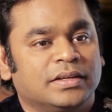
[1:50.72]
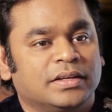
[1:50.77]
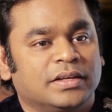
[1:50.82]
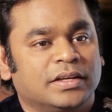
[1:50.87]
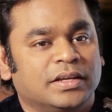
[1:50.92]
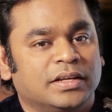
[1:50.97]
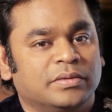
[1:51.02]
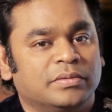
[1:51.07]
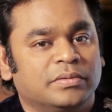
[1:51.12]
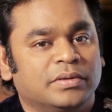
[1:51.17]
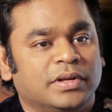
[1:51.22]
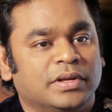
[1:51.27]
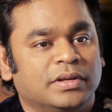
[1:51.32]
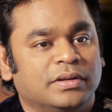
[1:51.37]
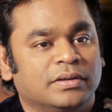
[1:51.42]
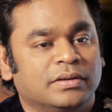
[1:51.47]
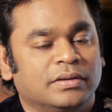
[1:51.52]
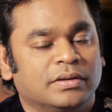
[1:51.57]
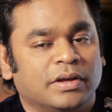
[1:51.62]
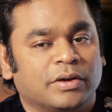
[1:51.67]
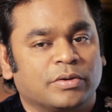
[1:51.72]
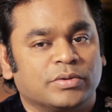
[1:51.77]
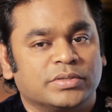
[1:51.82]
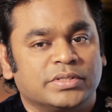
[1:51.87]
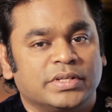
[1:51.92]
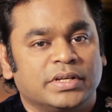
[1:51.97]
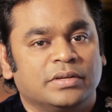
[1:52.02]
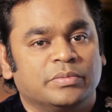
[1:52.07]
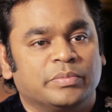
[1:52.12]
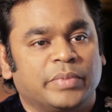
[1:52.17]
in I could
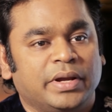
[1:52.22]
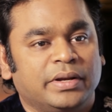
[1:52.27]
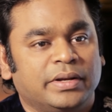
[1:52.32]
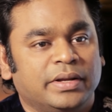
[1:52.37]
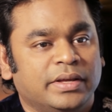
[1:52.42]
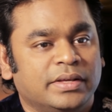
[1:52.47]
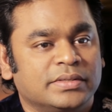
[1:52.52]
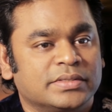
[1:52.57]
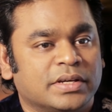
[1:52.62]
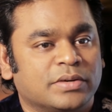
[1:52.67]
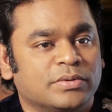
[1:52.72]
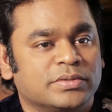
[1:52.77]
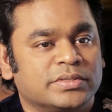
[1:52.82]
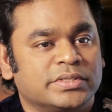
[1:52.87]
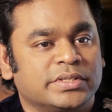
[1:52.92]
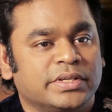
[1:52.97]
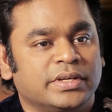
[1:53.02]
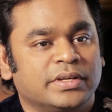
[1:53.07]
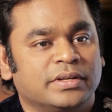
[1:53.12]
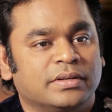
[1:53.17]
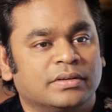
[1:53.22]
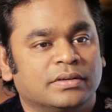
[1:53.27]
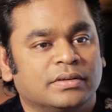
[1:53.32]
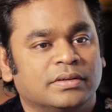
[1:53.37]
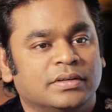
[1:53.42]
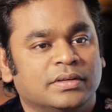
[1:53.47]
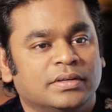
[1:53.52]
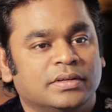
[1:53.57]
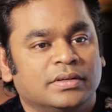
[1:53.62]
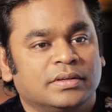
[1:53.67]
see in paintings, I could see in
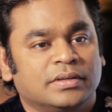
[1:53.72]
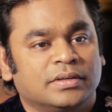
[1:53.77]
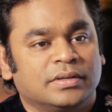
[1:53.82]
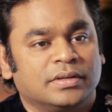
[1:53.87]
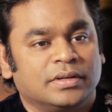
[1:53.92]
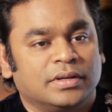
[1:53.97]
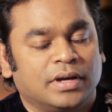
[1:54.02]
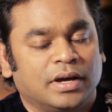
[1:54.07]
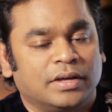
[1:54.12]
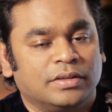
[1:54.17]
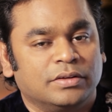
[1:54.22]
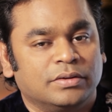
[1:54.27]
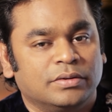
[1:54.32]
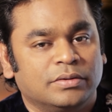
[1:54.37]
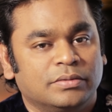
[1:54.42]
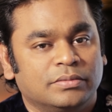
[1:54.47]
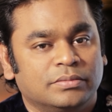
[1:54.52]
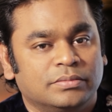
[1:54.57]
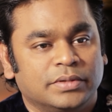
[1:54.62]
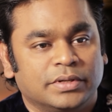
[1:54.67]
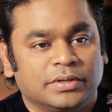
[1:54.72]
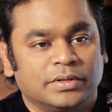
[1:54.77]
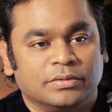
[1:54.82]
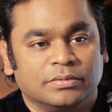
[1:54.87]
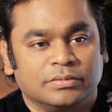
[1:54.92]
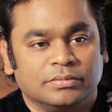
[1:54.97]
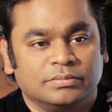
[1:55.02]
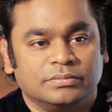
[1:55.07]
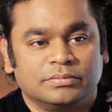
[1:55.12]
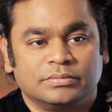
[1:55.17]
other, you
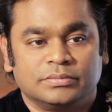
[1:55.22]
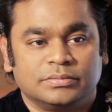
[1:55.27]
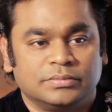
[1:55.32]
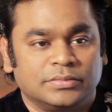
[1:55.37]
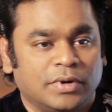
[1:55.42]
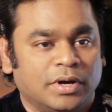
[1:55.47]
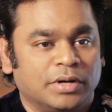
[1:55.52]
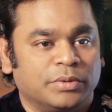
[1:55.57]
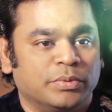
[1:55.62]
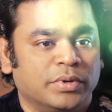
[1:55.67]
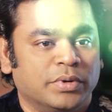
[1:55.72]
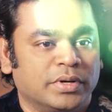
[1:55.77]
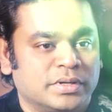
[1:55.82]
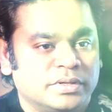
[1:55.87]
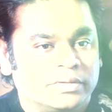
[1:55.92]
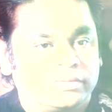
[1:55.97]
know, artwork.